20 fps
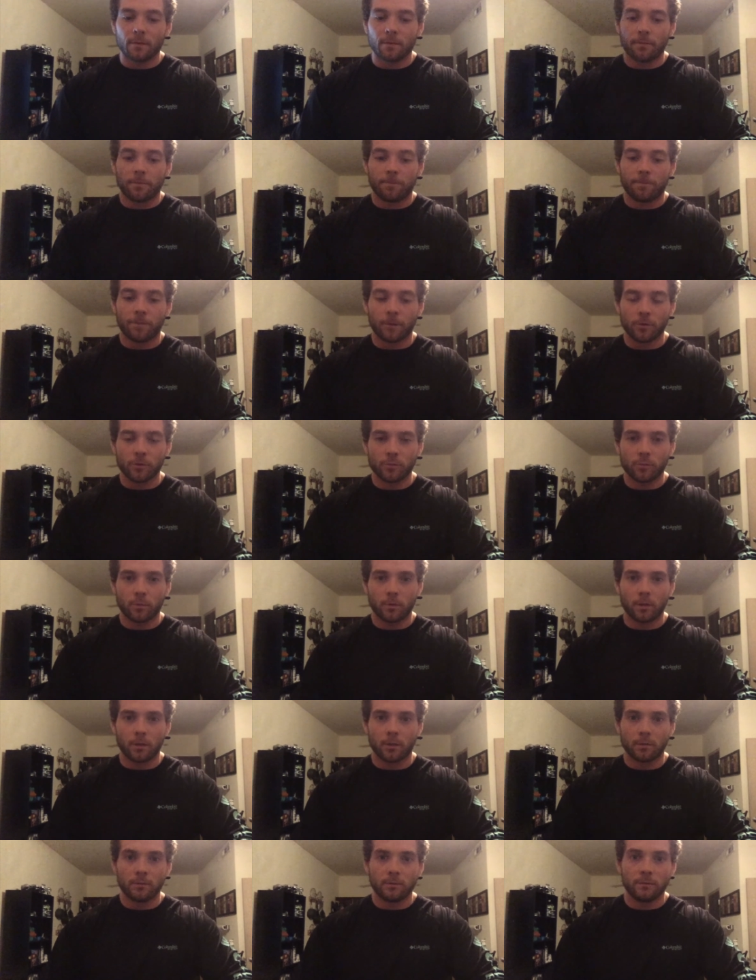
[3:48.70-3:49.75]
first
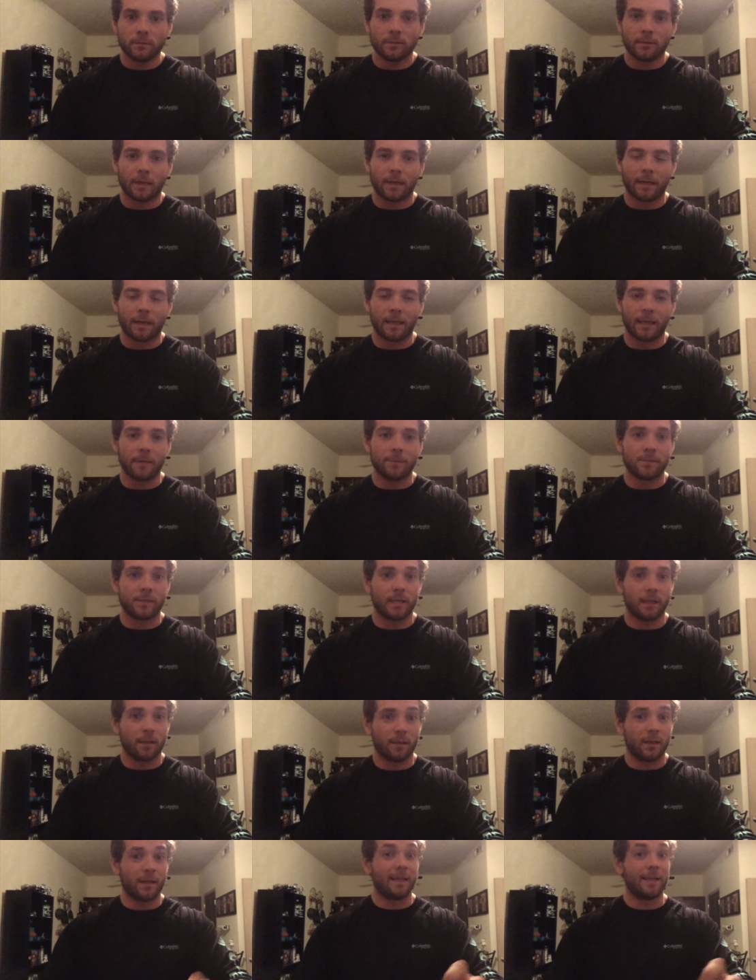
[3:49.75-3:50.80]
word I keep saying
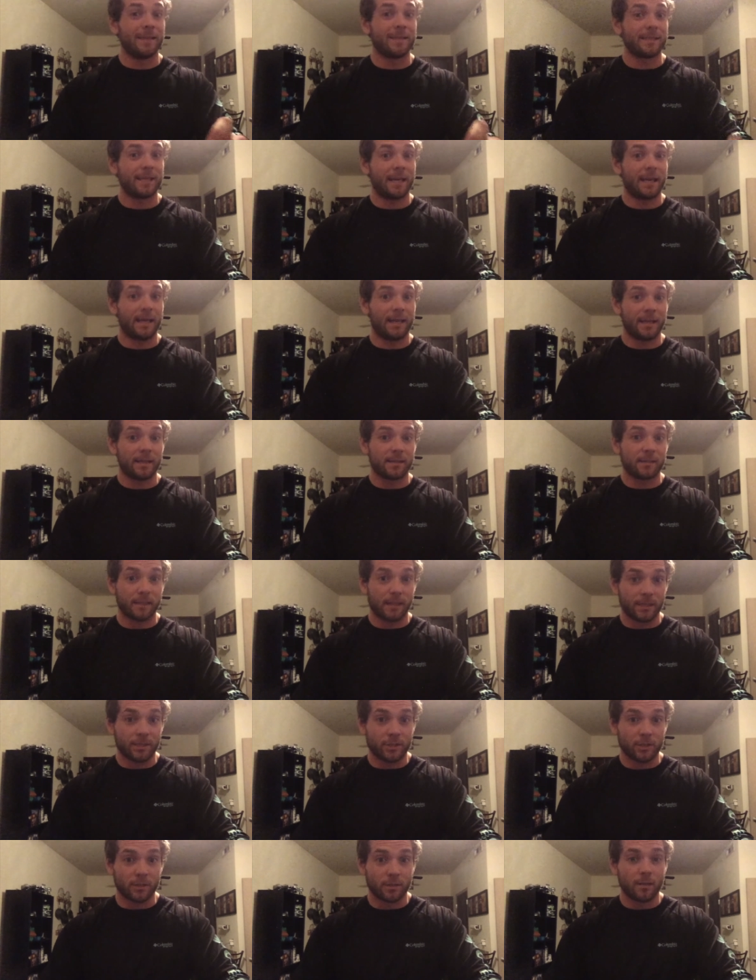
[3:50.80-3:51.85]
a lot is
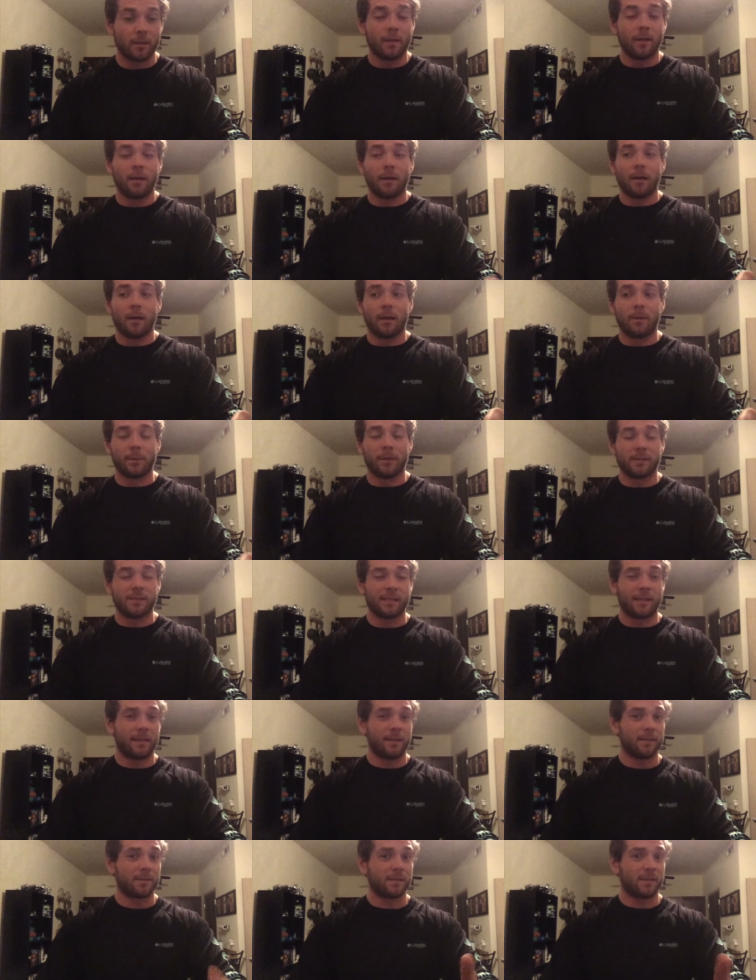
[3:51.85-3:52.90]
annexation. I'm going to
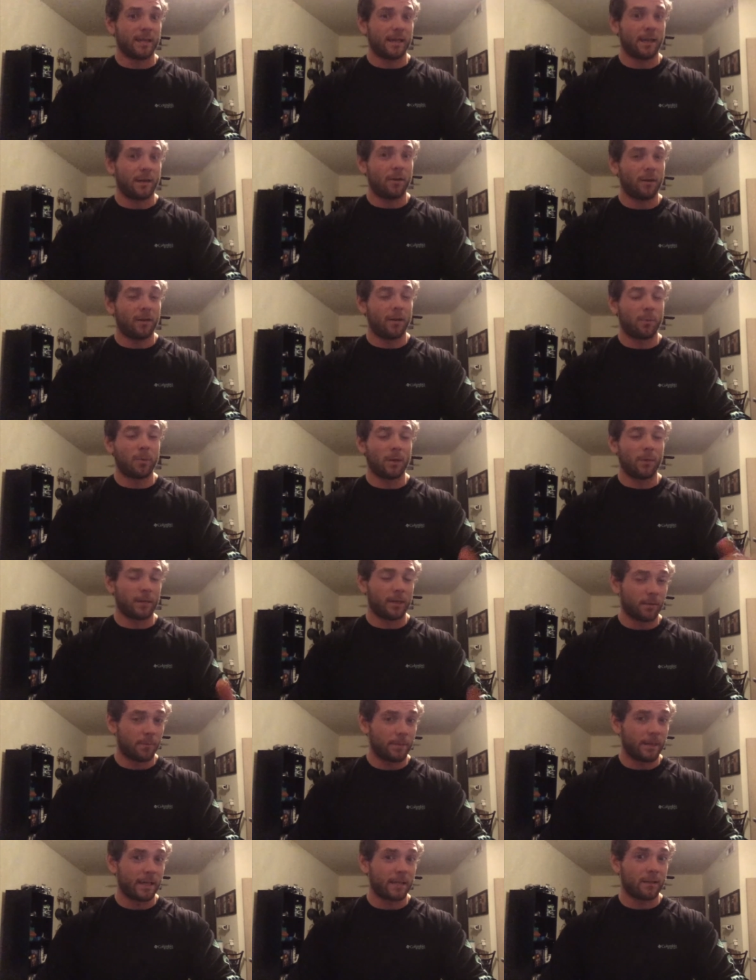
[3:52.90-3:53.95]
say this now, and I'll probably
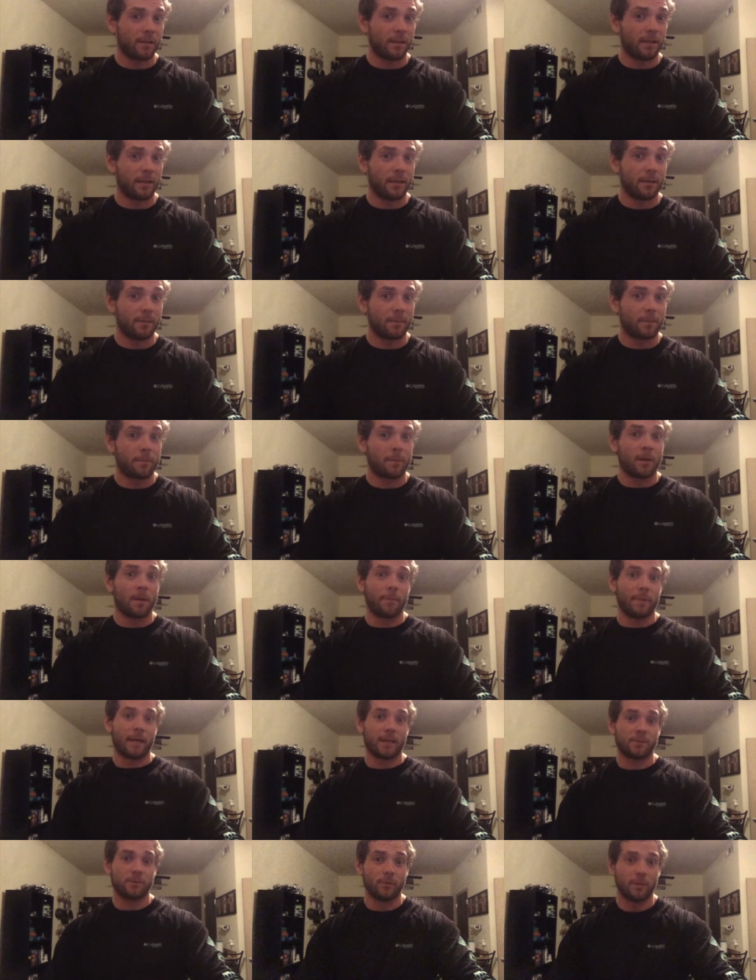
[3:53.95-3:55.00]
come back
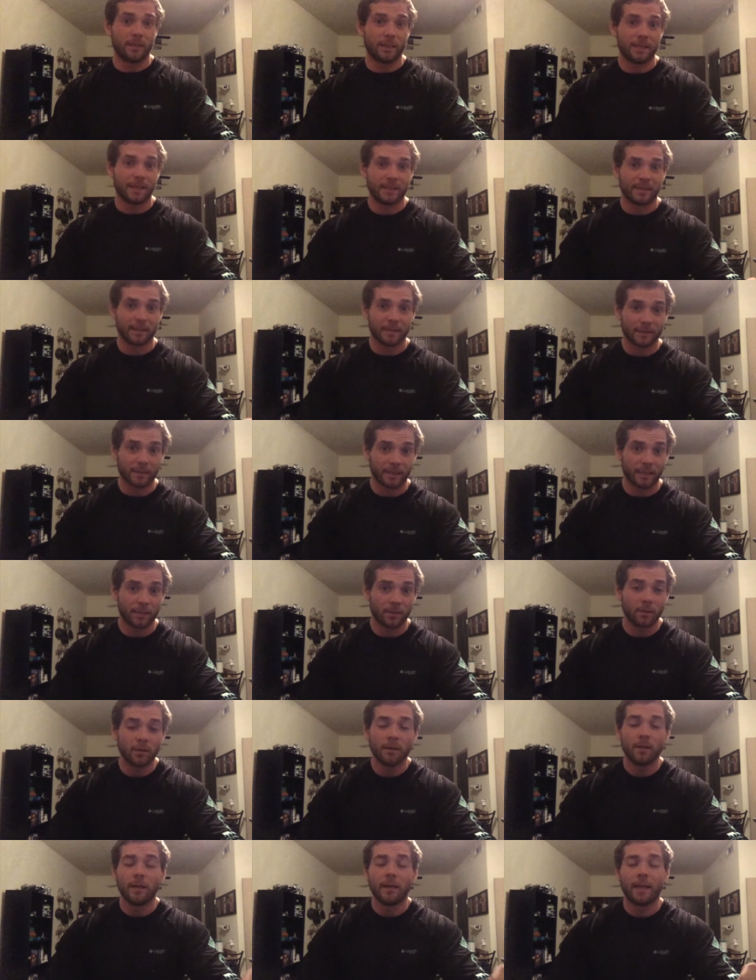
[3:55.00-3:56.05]
to it again
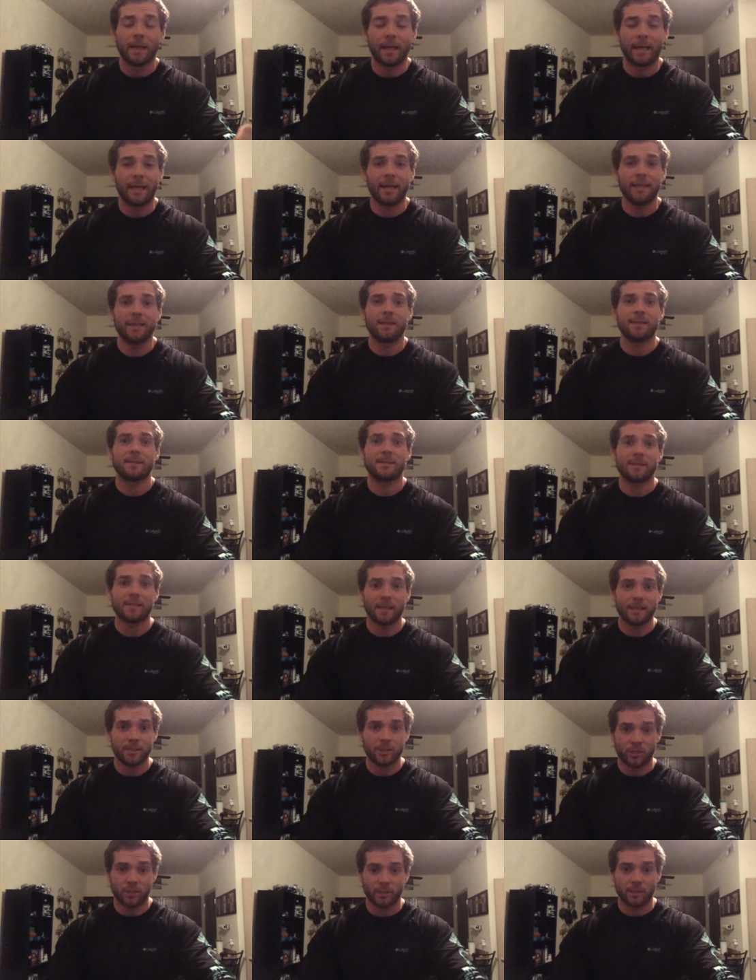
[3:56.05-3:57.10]
later.
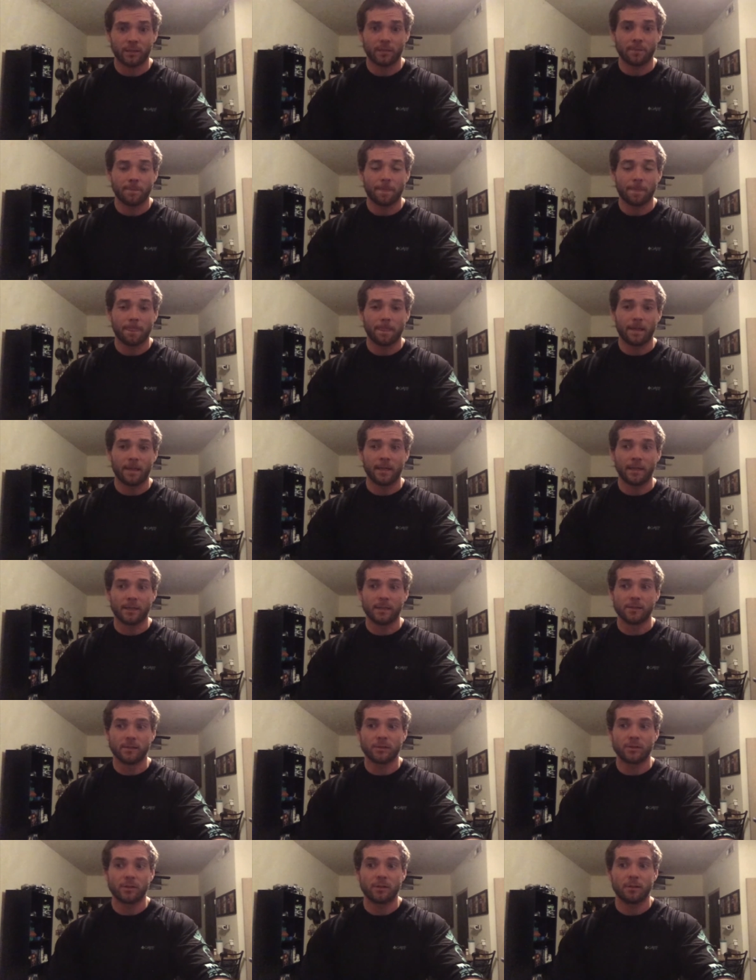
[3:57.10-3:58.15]
Annexation
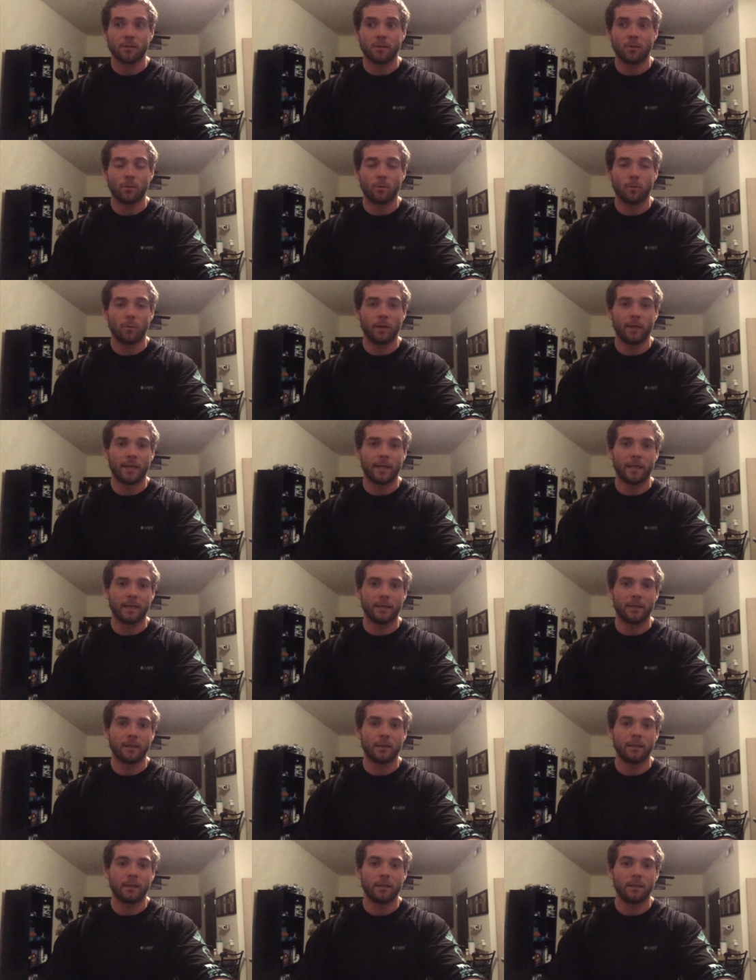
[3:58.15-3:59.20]
is
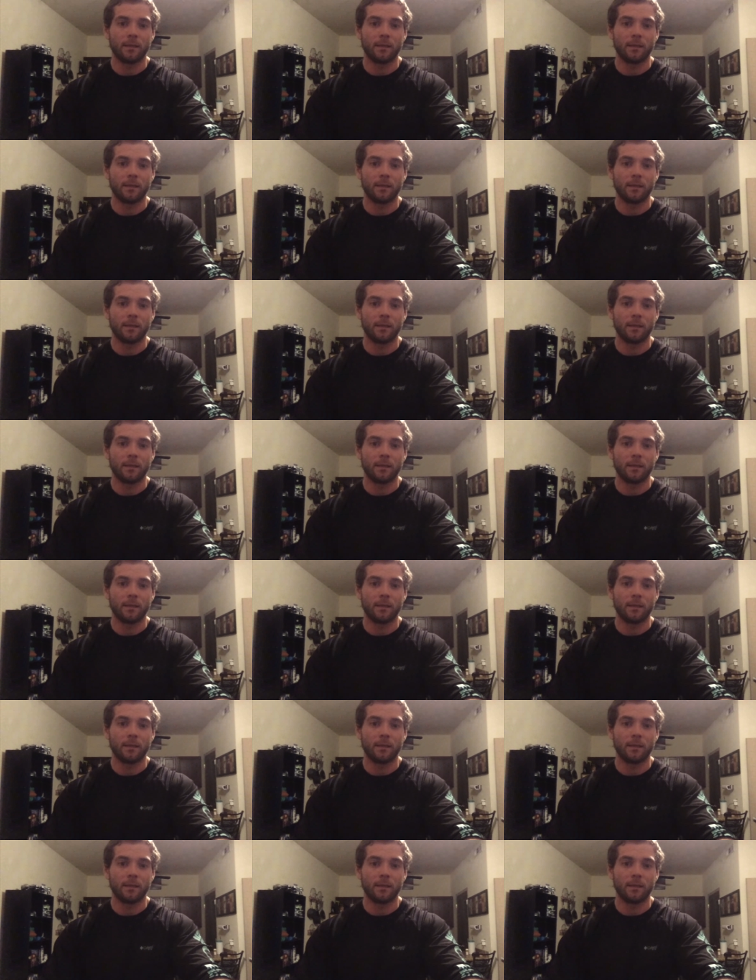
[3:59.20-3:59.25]
when